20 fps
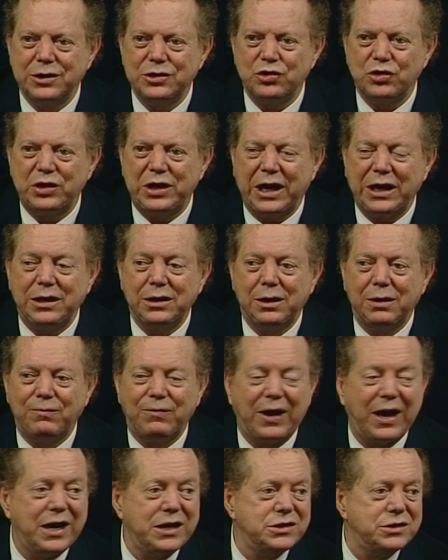because you're taking
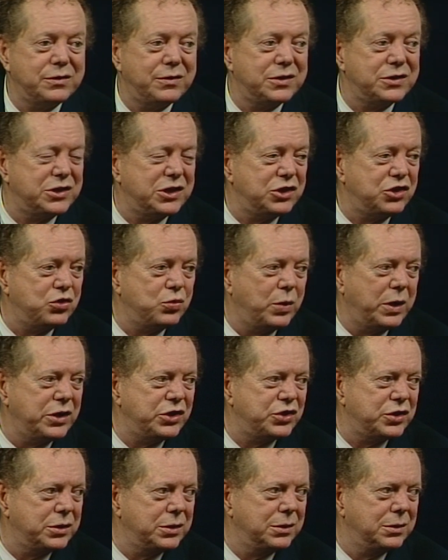advantage of the
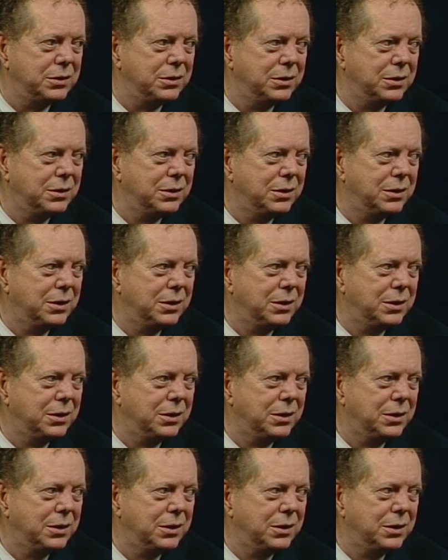situation.